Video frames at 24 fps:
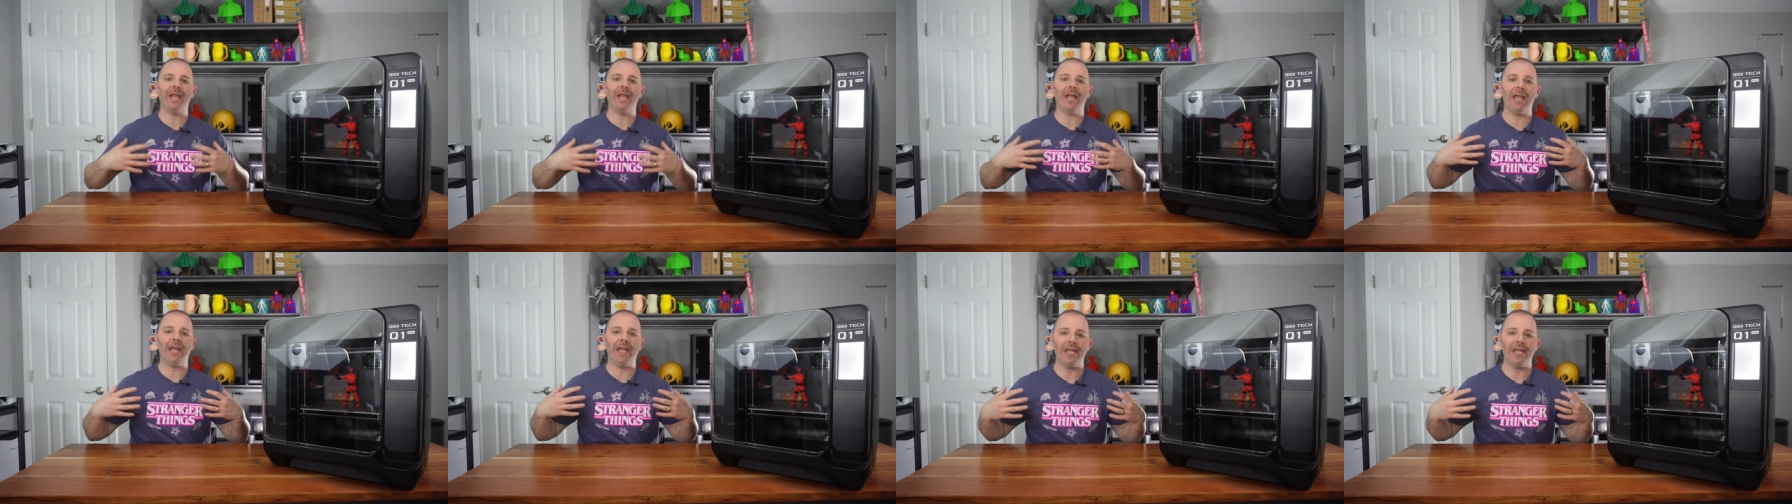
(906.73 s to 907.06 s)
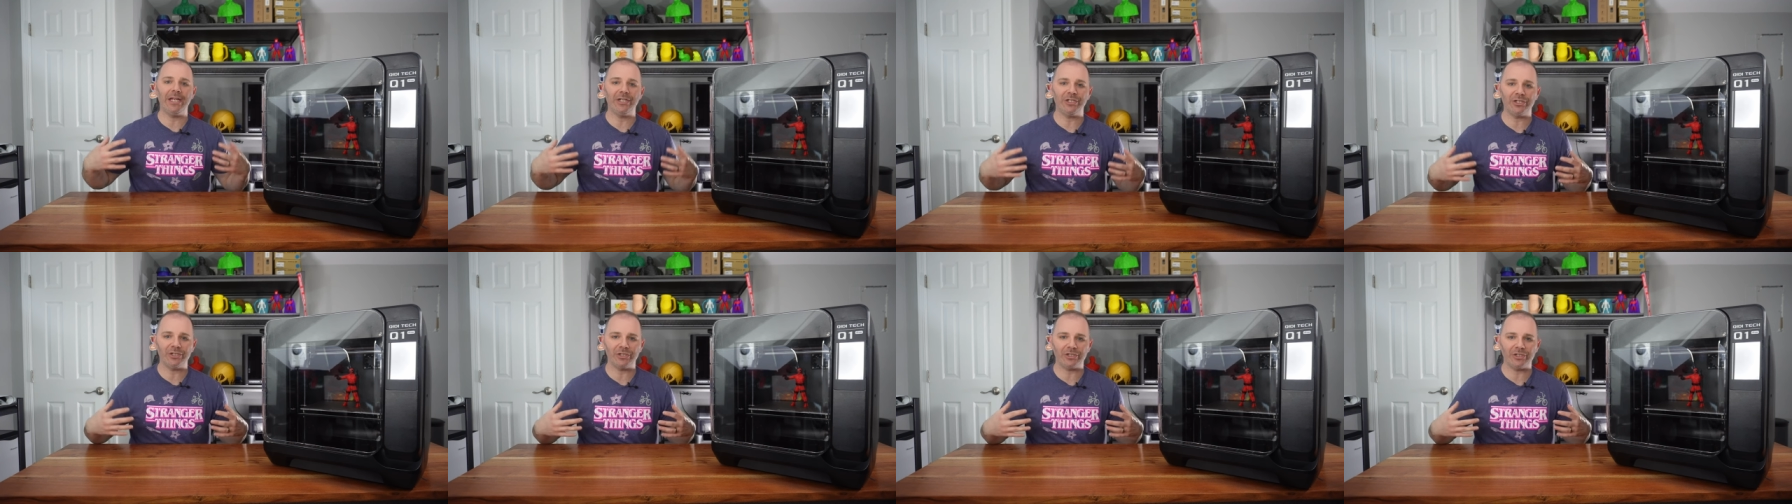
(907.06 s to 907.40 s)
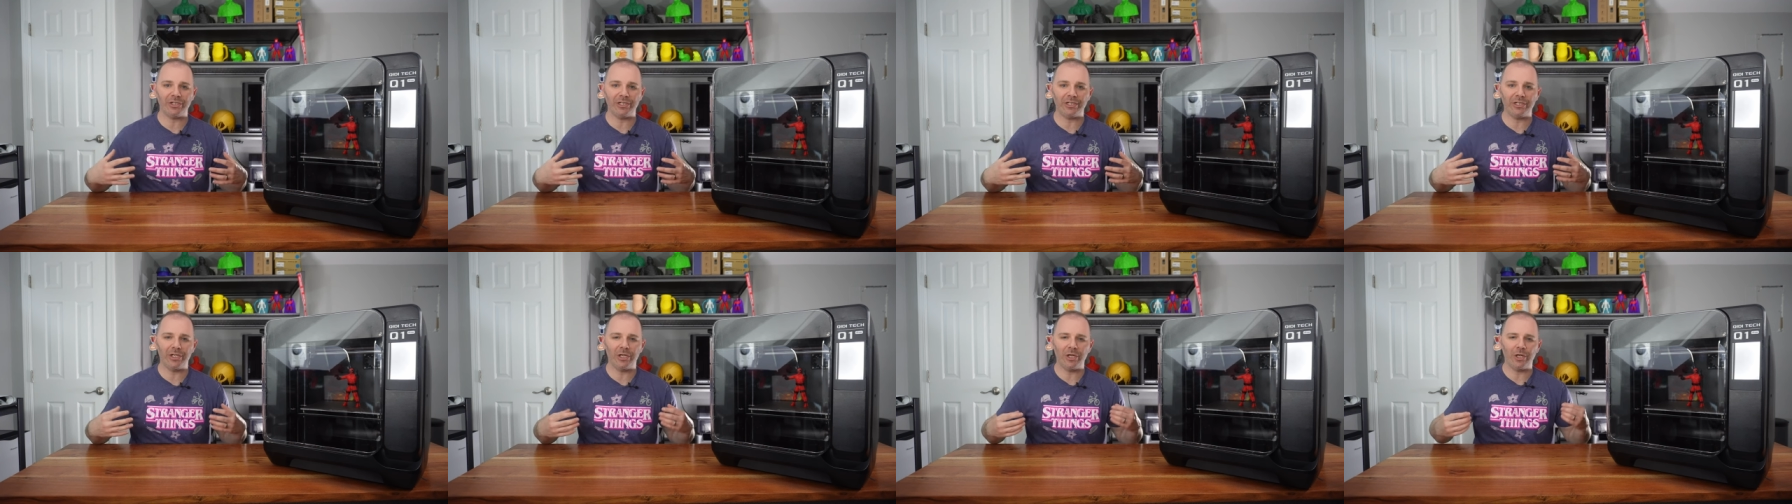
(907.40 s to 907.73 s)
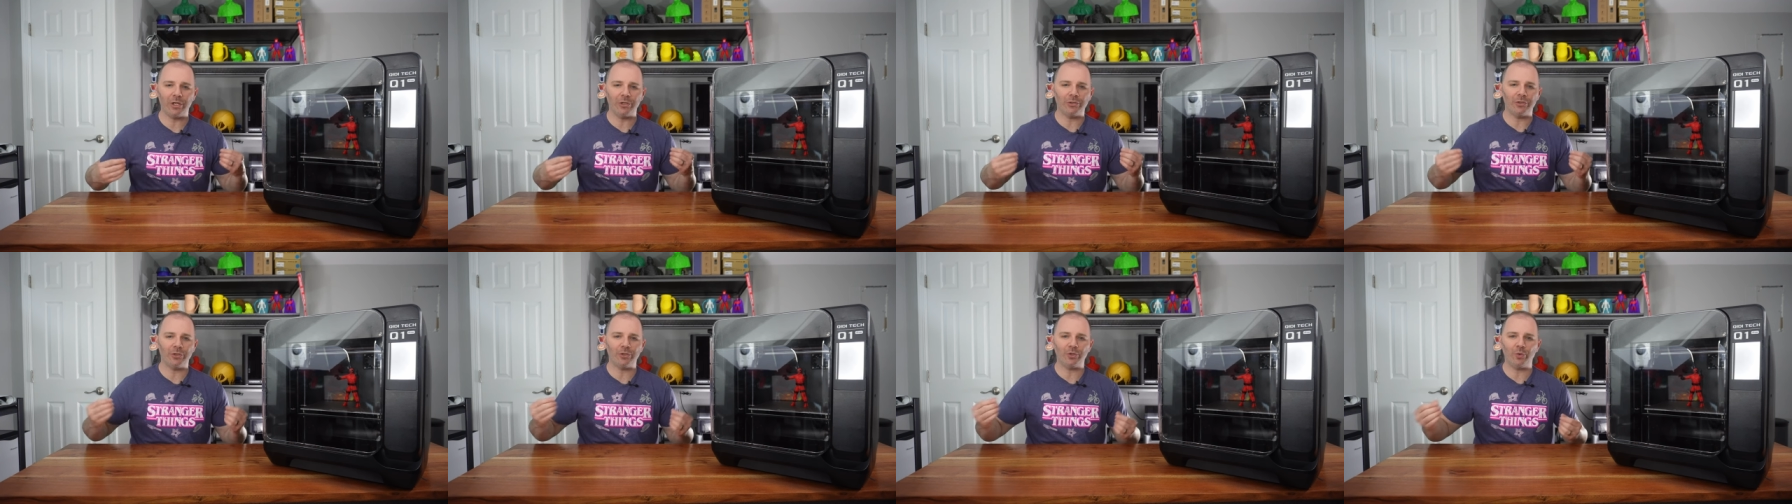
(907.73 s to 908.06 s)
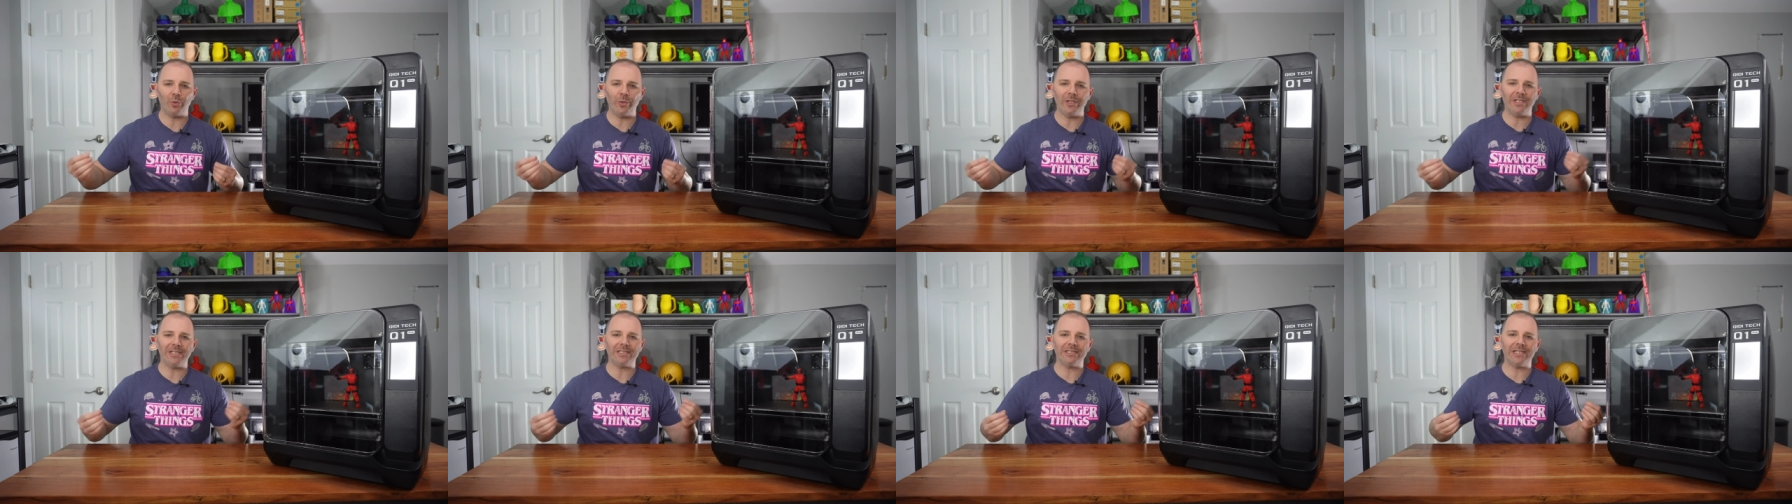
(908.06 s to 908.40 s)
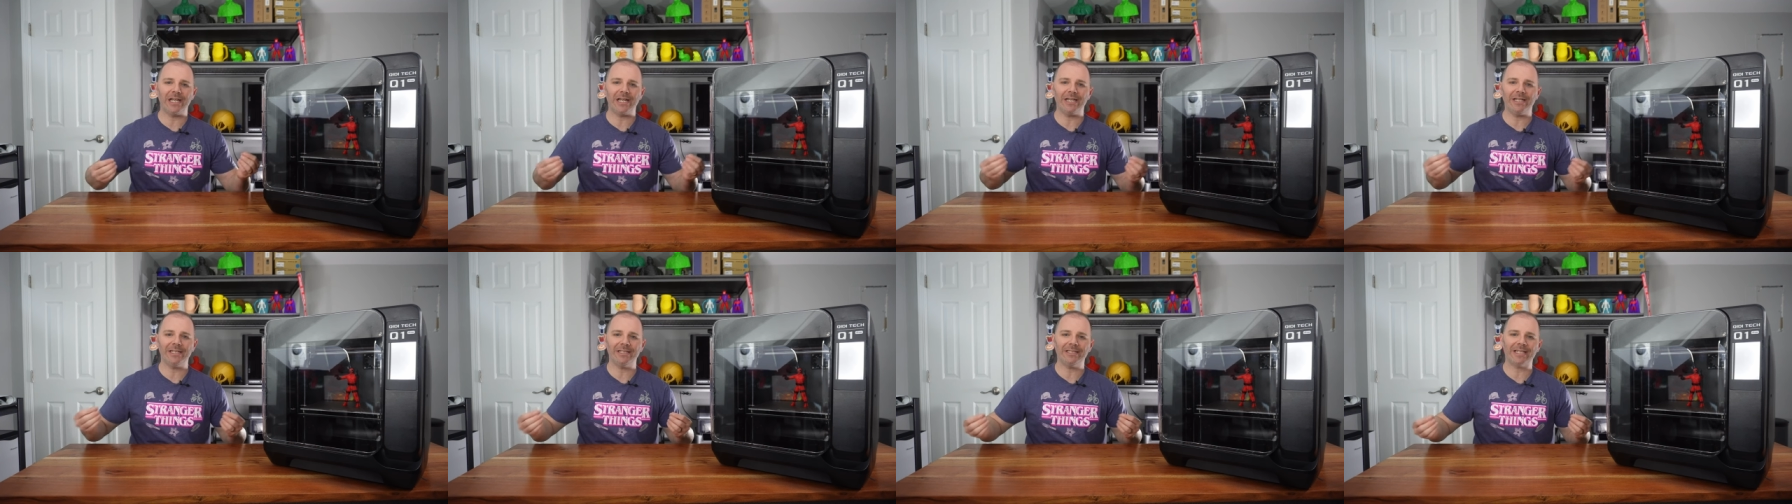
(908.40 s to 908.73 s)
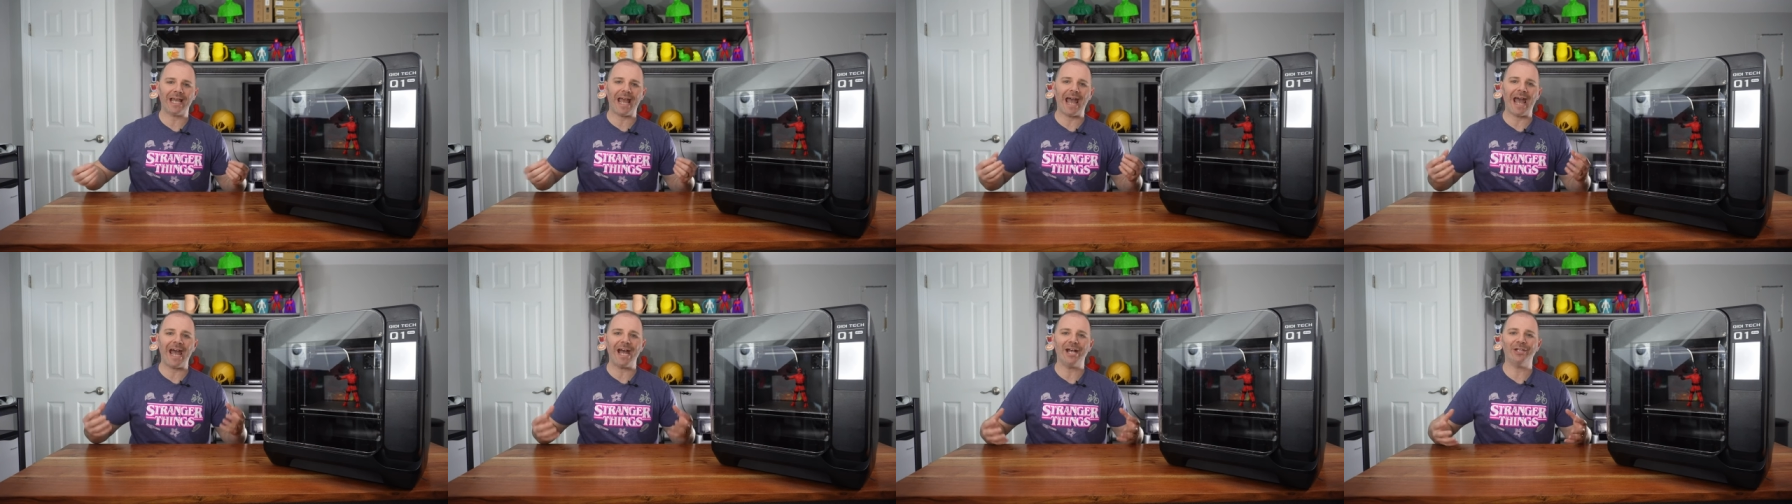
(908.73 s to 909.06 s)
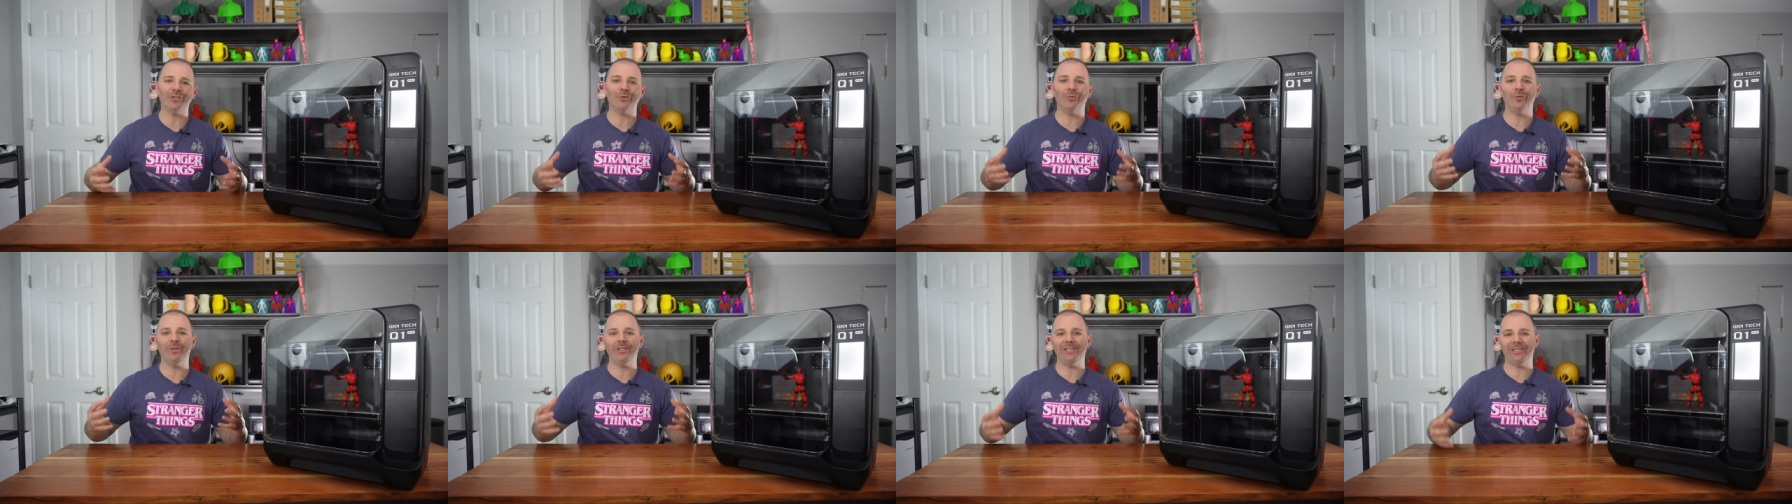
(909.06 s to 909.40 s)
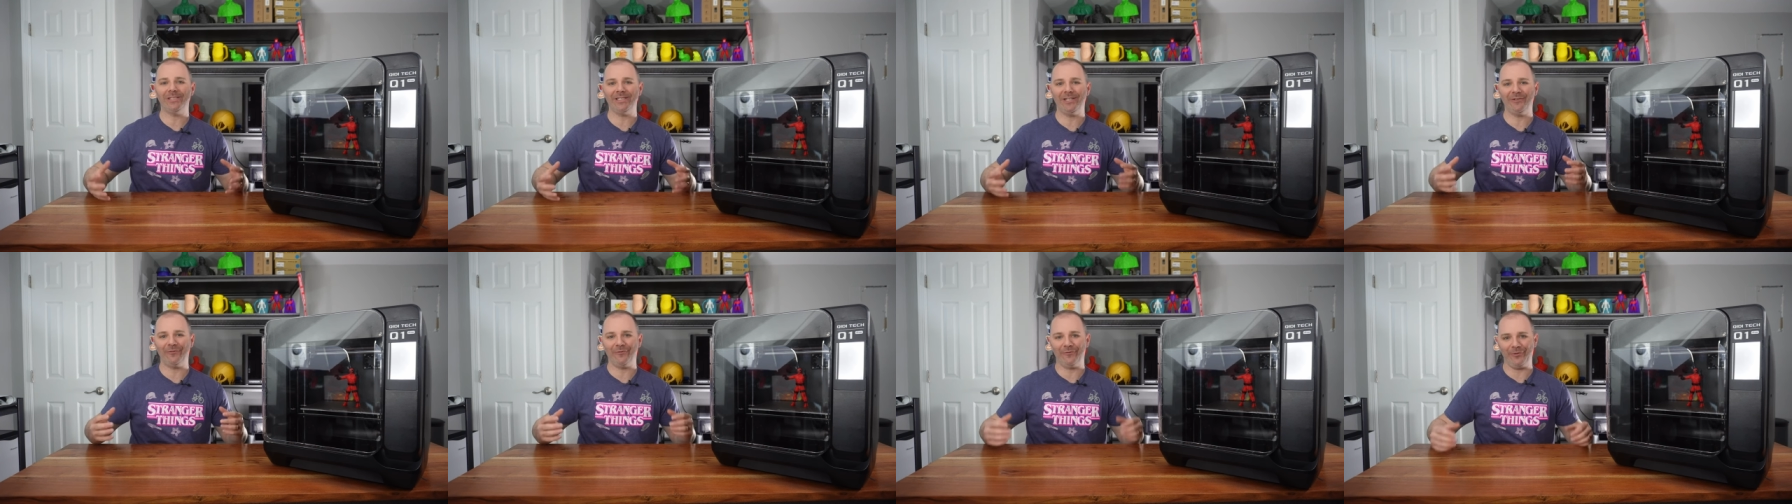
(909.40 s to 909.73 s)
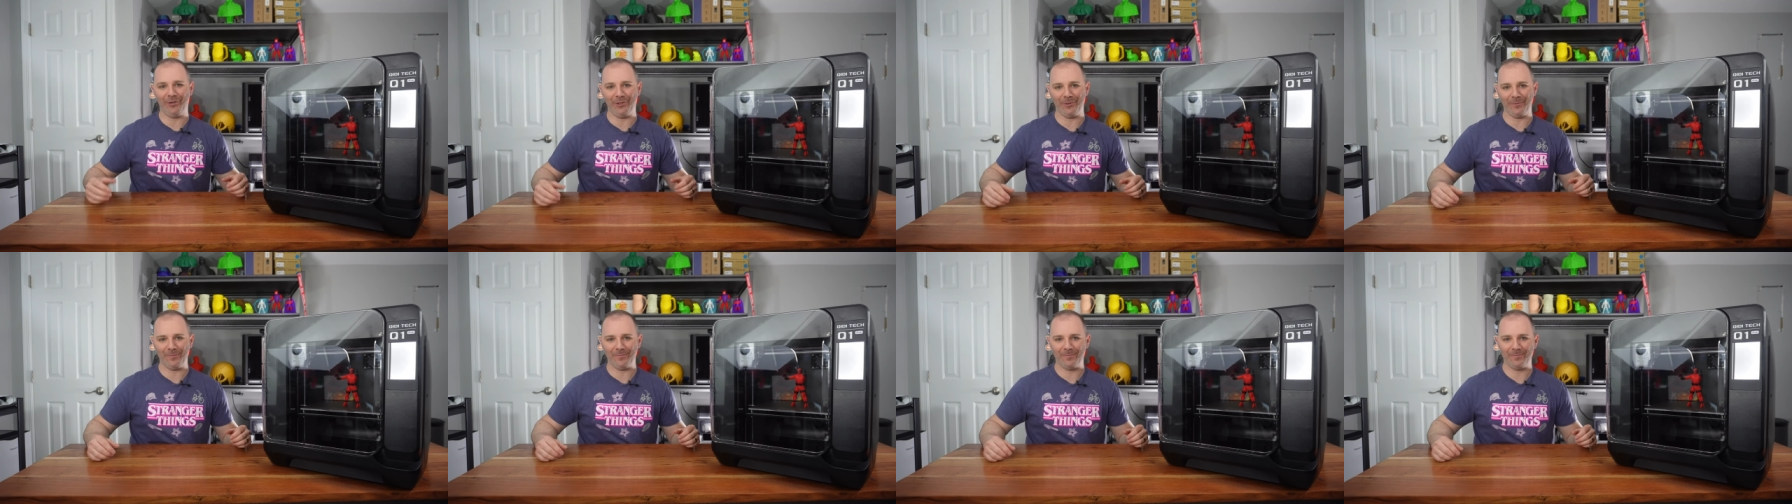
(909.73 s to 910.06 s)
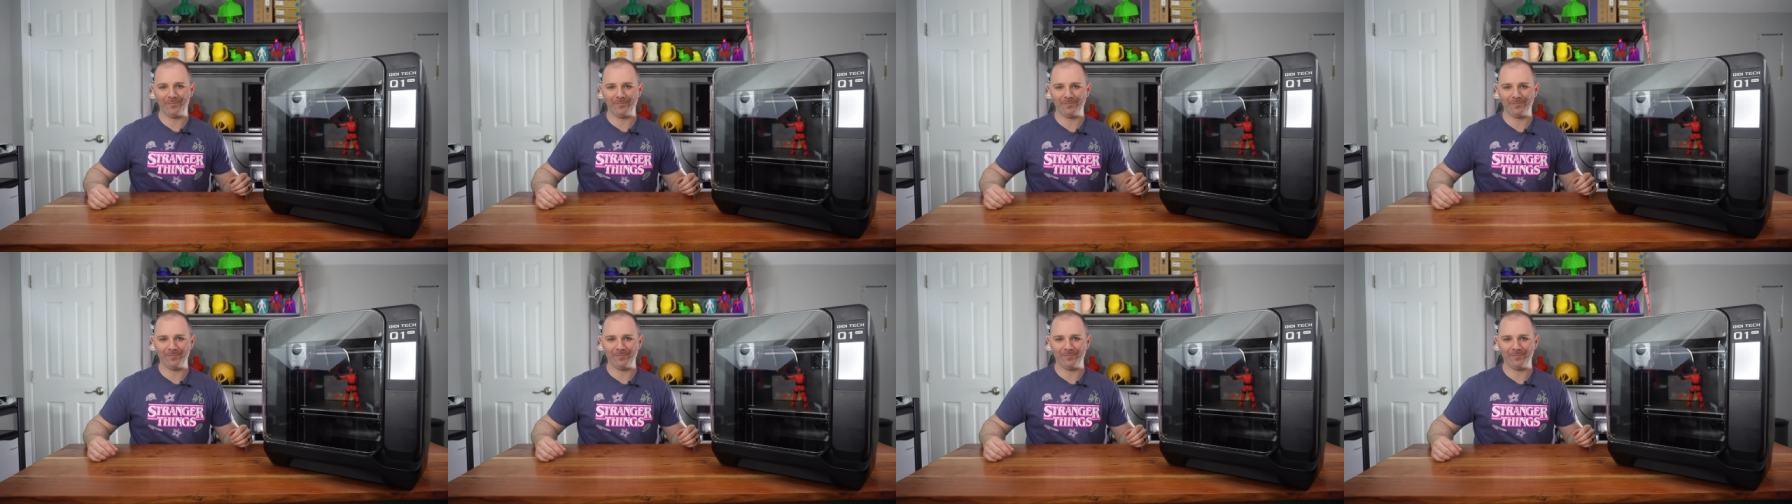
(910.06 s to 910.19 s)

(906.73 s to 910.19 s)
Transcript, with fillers: agency to tweak settings as we see fit.